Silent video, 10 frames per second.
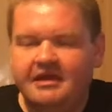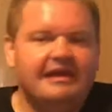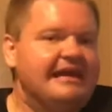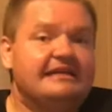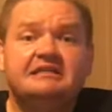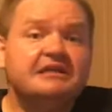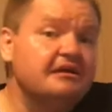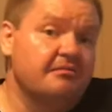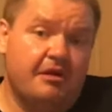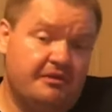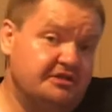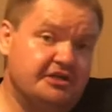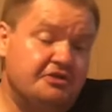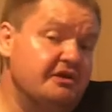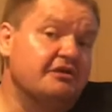It tastes like a barbecue
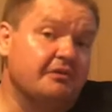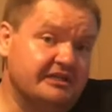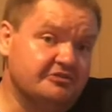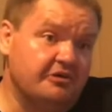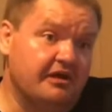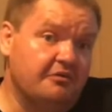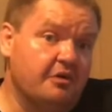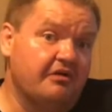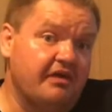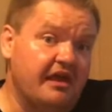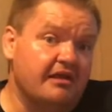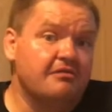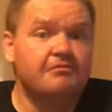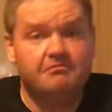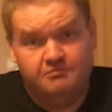chicken you get in a restaurant where they
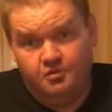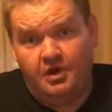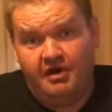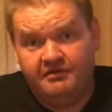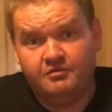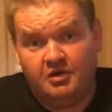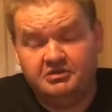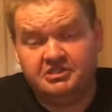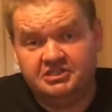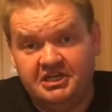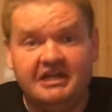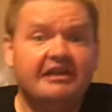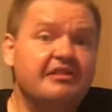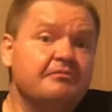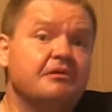oven roast the chicken
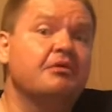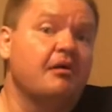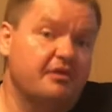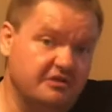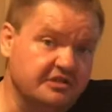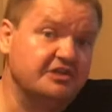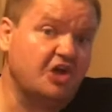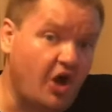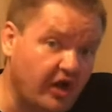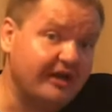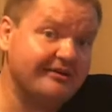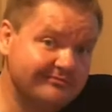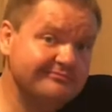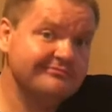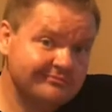and then put barbecue sauce on it,
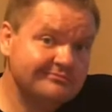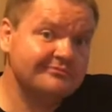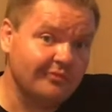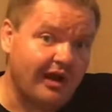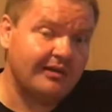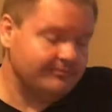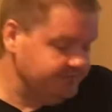right?